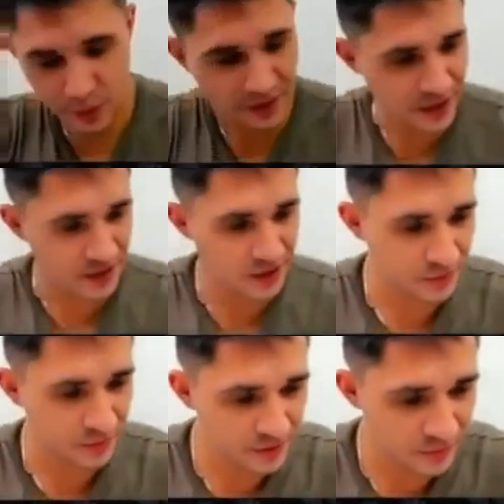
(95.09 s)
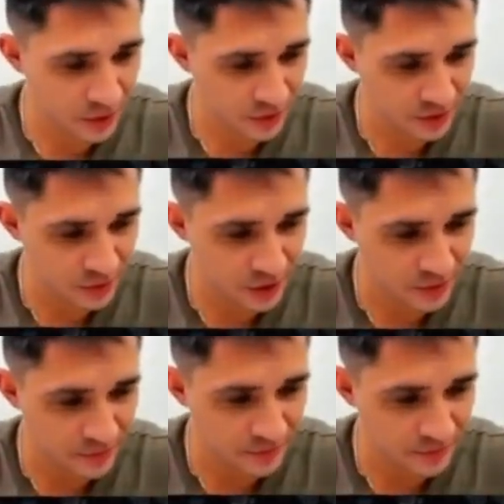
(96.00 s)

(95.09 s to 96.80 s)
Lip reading: Let's add a little bit of blue as well.